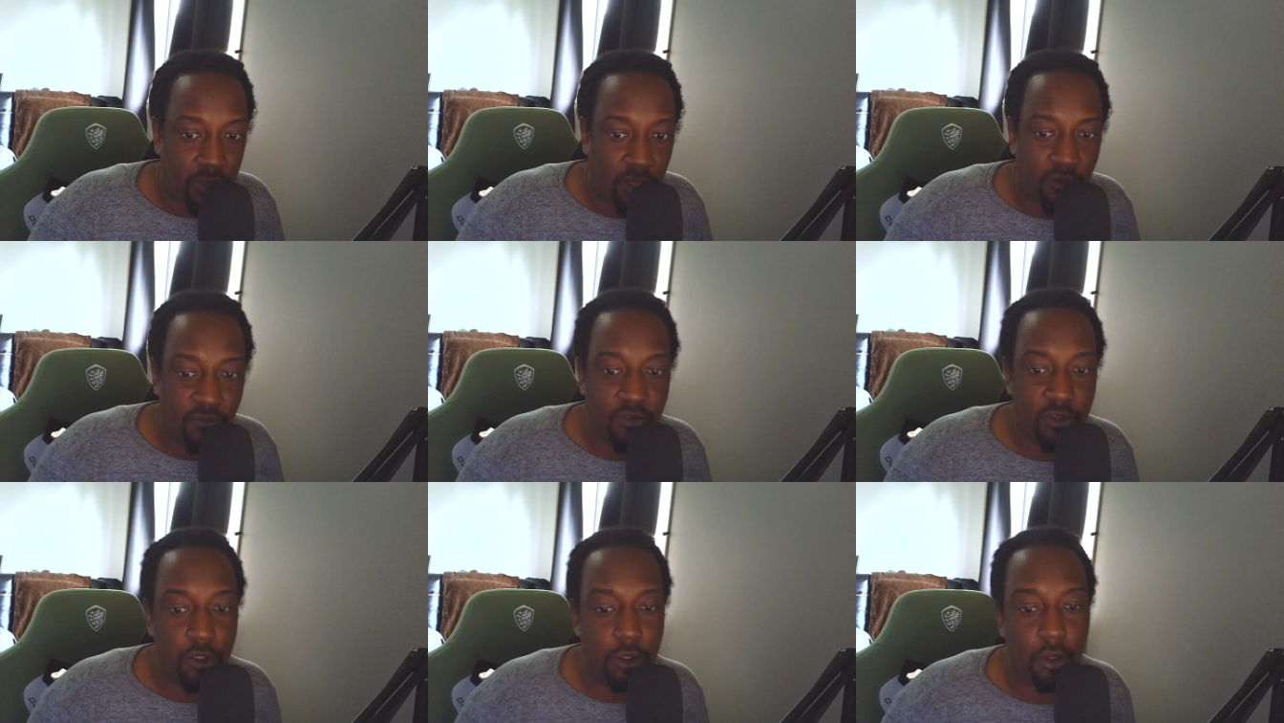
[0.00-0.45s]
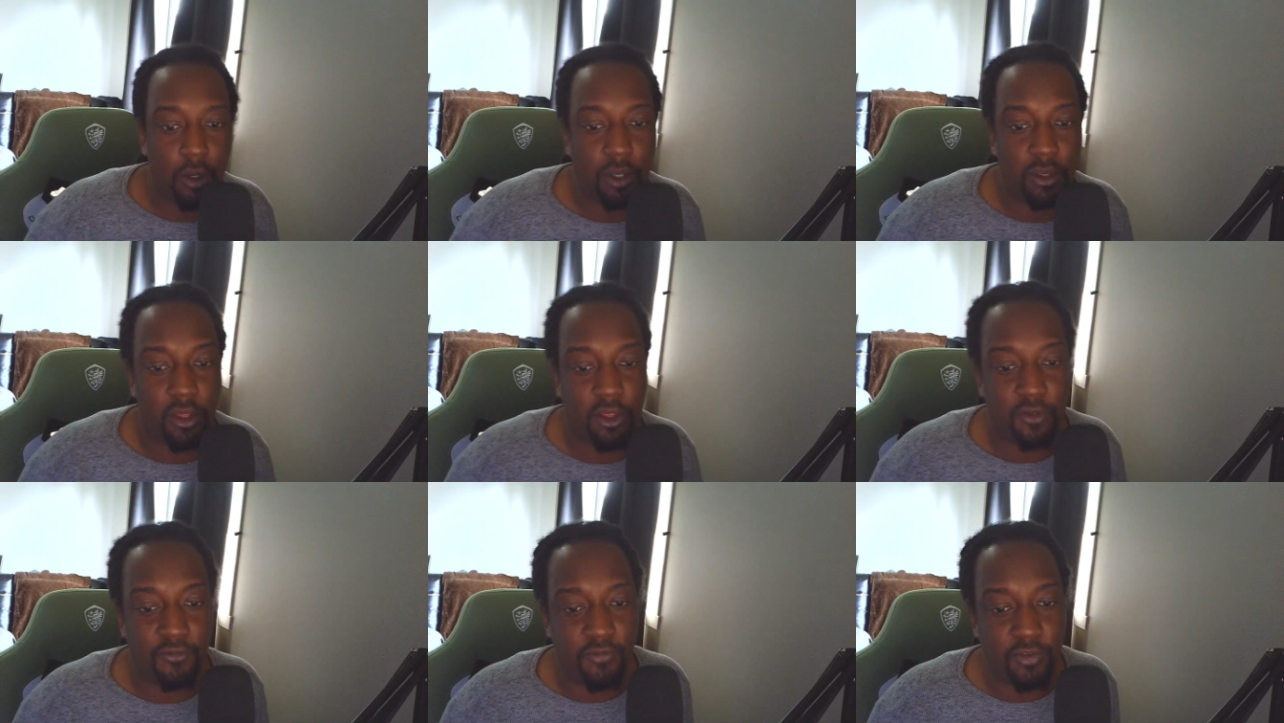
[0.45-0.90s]

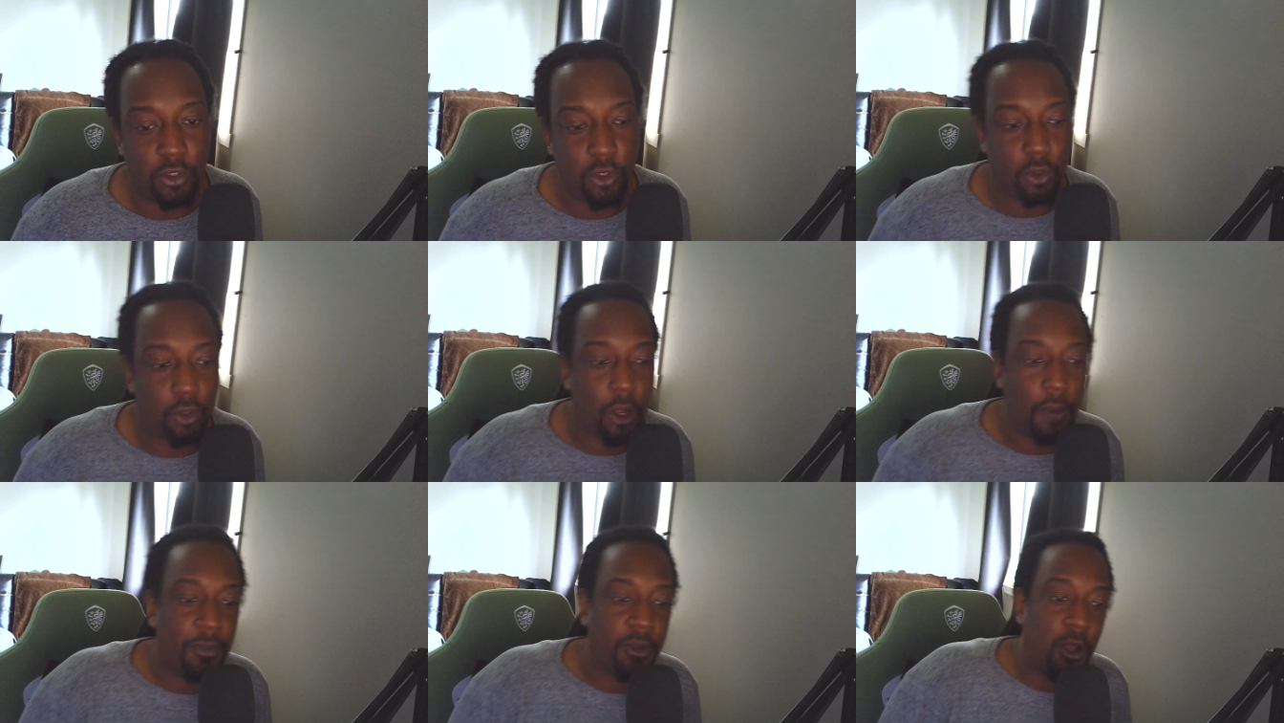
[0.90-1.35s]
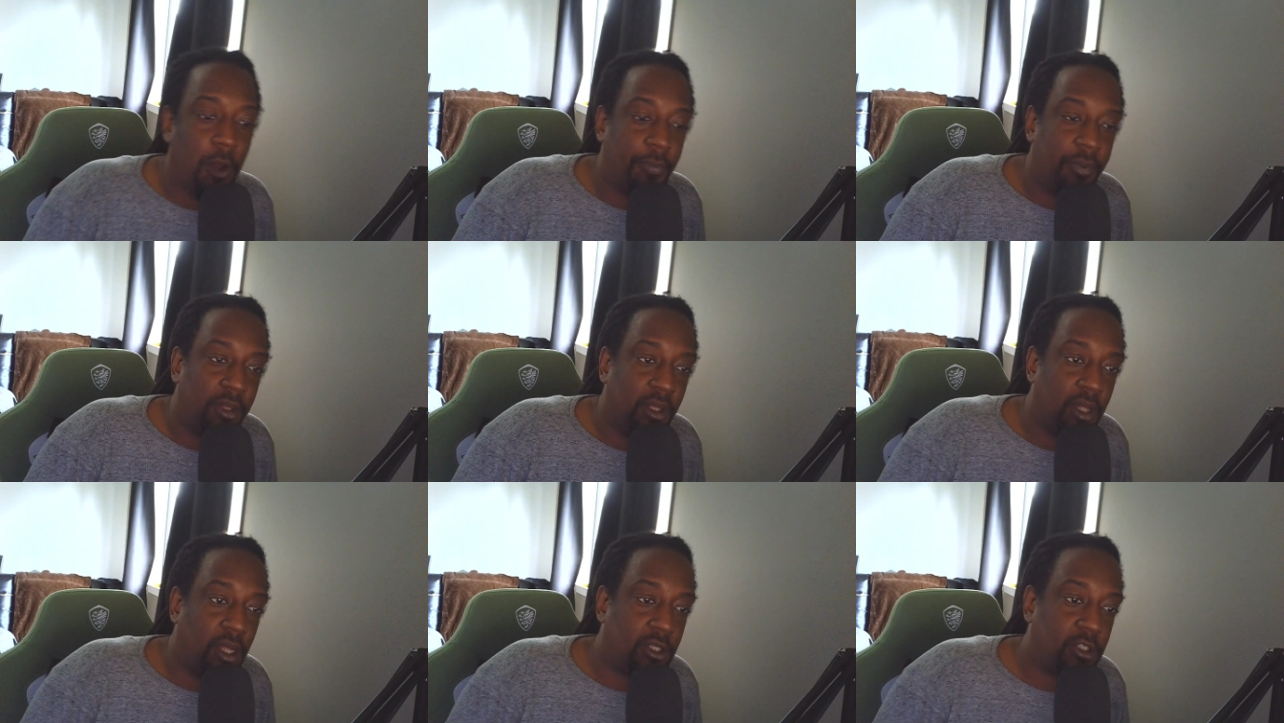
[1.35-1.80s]
another video coming up
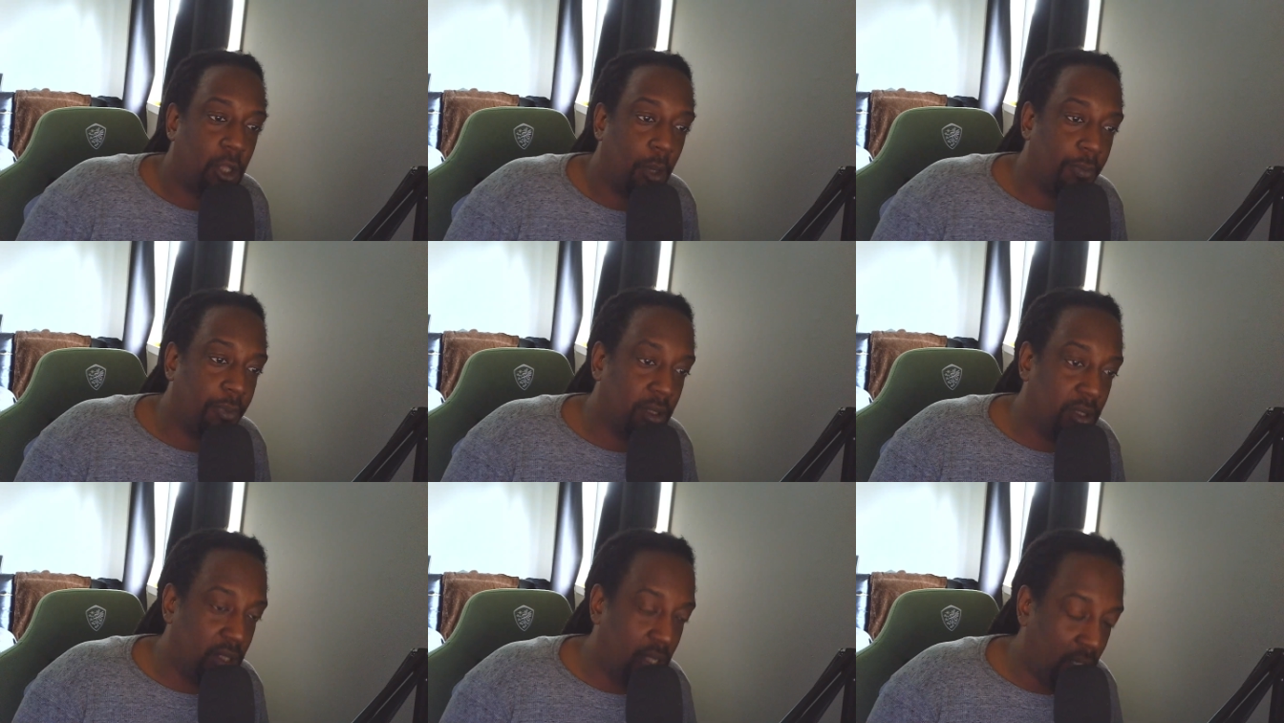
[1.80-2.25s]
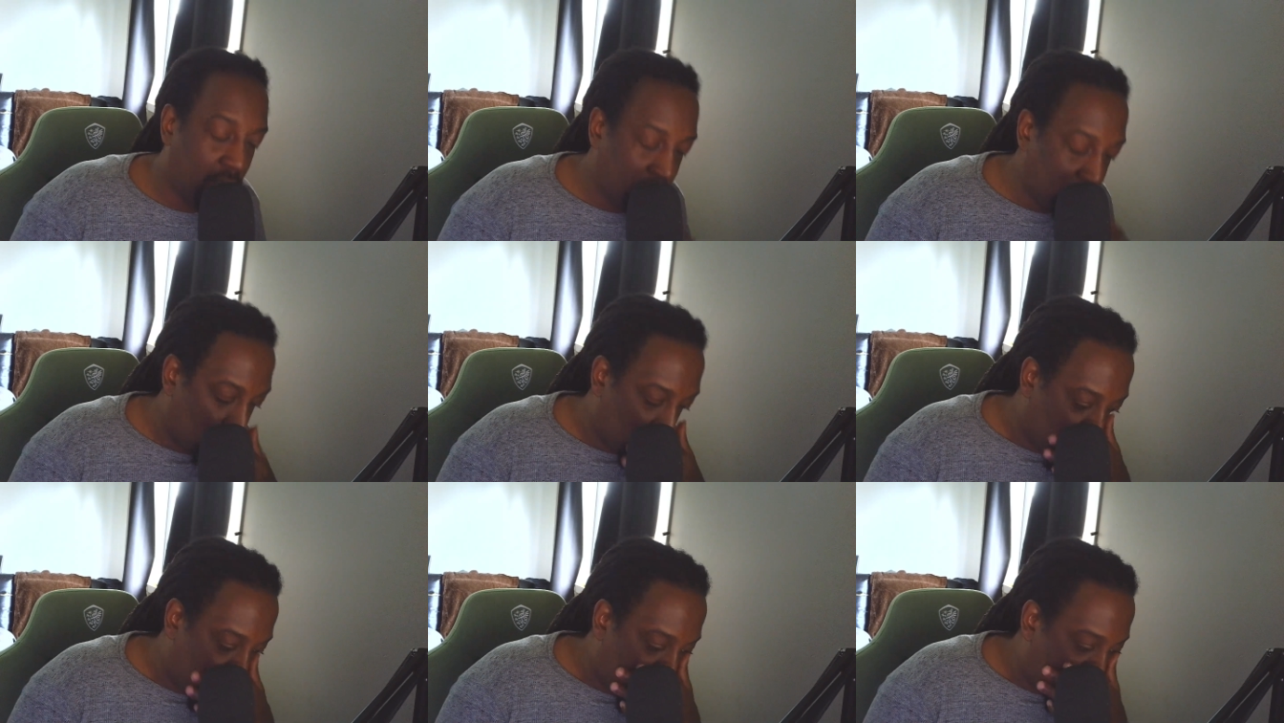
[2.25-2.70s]
in the next couple of days.
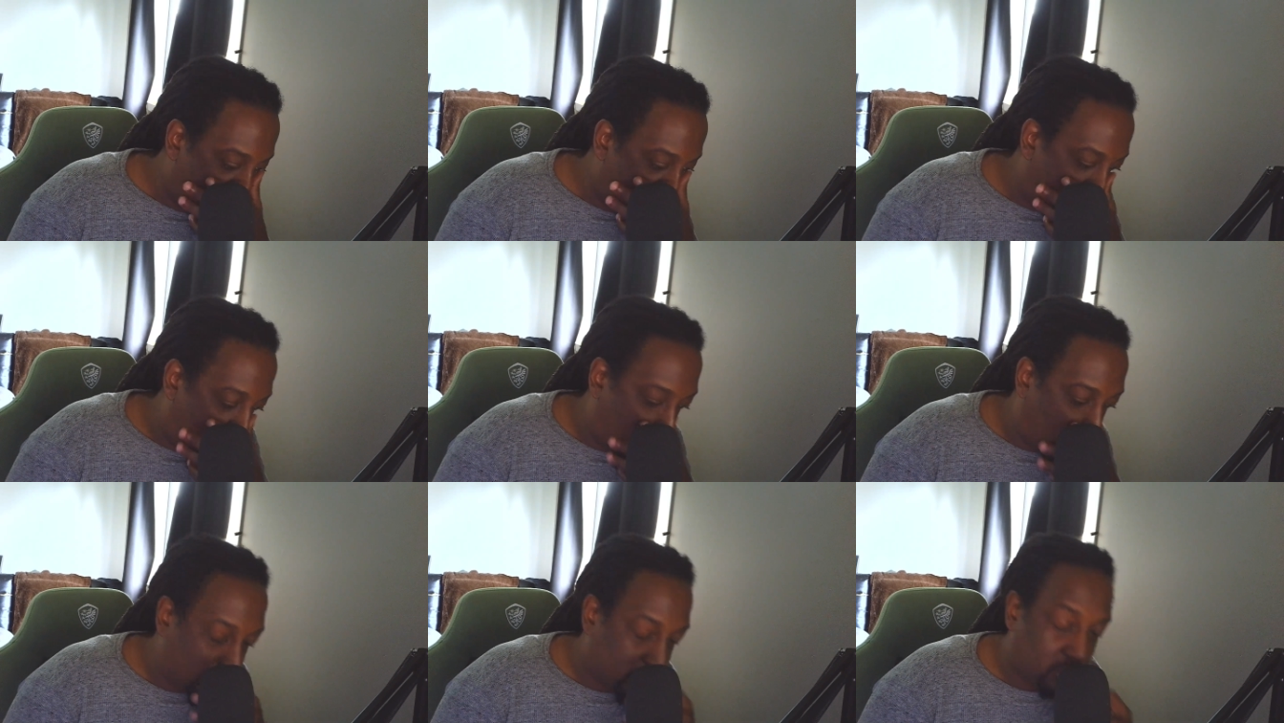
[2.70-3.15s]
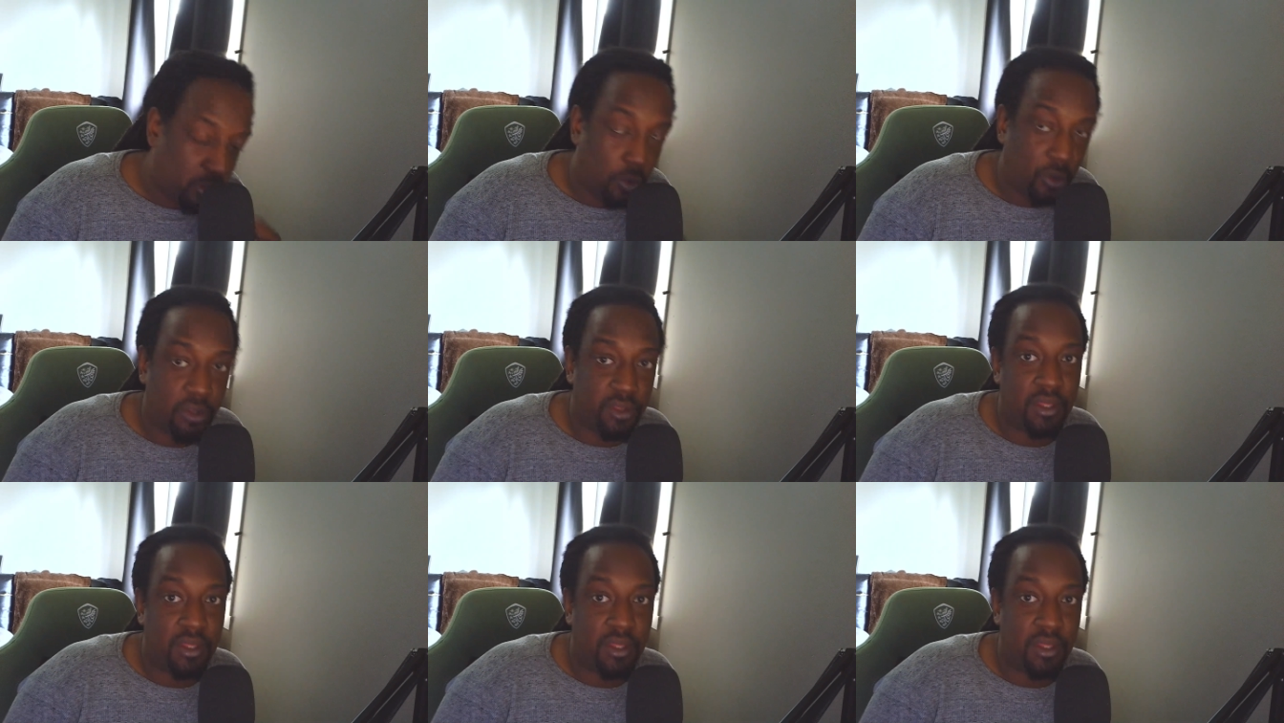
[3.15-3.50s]
Also, with